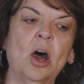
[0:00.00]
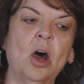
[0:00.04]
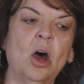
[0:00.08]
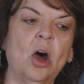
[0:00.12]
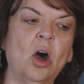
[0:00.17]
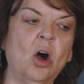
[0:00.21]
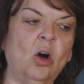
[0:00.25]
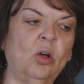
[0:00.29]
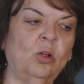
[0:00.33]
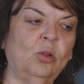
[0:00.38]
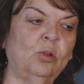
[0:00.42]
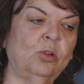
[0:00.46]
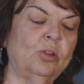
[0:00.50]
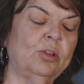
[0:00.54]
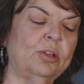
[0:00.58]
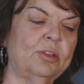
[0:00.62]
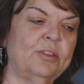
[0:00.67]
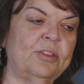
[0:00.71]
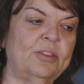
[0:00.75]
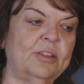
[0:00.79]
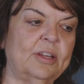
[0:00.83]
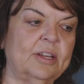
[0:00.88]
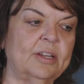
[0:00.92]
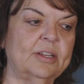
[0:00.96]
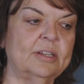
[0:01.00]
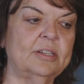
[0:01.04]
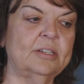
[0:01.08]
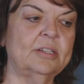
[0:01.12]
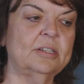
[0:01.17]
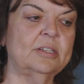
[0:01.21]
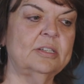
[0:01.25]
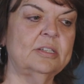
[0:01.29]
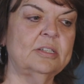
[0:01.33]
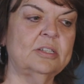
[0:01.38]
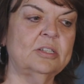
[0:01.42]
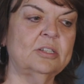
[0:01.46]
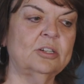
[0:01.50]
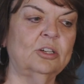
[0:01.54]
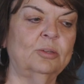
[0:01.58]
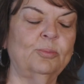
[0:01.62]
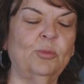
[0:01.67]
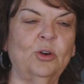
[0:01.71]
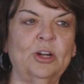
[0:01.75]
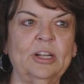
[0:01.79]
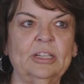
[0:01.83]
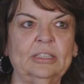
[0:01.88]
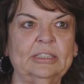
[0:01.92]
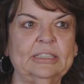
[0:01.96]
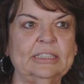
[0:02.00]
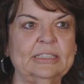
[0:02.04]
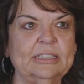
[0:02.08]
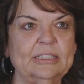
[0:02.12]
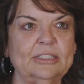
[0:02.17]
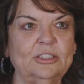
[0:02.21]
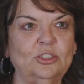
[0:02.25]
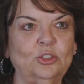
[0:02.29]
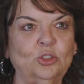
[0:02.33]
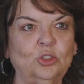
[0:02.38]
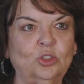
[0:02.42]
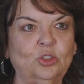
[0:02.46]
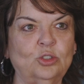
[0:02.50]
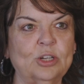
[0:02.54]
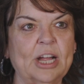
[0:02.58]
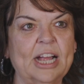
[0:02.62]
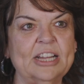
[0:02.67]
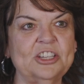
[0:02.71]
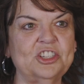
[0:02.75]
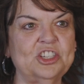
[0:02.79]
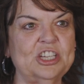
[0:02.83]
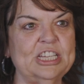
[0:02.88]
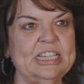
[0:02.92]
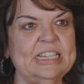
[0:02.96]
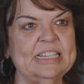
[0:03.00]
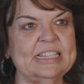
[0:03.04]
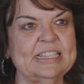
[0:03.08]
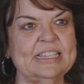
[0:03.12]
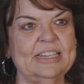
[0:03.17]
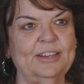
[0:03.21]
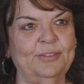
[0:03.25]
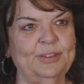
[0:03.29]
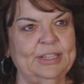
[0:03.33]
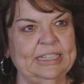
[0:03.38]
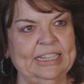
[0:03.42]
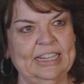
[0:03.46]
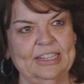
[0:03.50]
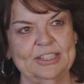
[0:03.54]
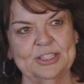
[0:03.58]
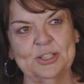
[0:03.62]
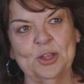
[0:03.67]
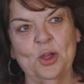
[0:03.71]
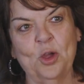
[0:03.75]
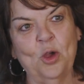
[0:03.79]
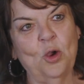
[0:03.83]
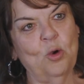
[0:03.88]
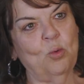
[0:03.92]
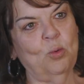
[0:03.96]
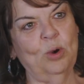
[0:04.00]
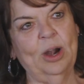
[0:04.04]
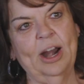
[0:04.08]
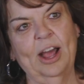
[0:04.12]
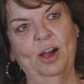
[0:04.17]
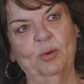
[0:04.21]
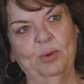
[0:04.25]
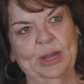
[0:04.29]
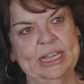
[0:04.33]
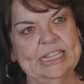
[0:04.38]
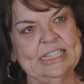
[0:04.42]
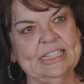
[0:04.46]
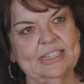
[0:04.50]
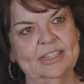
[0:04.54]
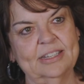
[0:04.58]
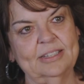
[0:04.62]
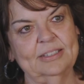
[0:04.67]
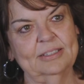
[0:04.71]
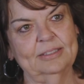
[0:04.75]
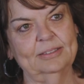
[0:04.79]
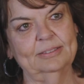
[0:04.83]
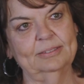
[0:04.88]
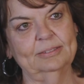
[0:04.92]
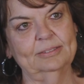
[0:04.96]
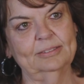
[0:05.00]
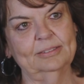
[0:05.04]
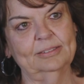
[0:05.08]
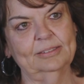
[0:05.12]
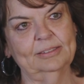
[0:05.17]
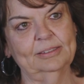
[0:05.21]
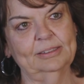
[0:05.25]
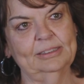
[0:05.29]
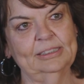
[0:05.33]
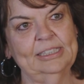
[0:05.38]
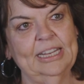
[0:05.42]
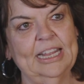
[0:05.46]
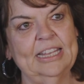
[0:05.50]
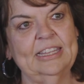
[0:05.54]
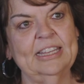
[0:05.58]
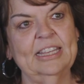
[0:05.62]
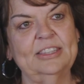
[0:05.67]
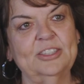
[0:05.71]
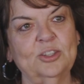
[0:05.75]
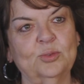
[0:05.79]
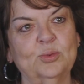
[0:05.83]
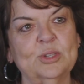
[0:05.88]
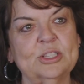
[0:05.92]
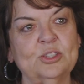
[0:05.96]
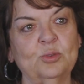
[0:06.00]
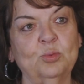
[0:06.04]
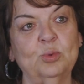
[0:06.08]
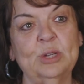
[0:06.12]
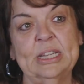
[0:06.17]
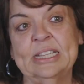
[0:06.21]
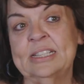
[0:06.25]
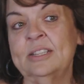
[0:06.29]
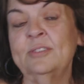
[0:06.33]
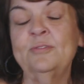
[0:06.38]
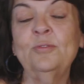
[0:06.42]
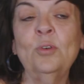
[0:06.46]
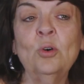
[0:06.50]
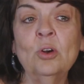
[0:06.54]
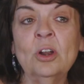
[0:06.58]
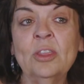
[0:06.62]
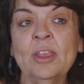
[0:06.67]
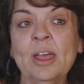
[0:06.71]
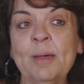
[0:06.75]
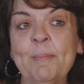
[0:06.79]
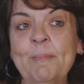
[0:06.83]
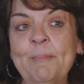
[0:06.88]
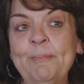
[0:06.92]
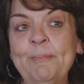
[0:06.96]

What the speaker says: all the turmoil and the tragedies and everything else were not wasted, and that there was a reason for them.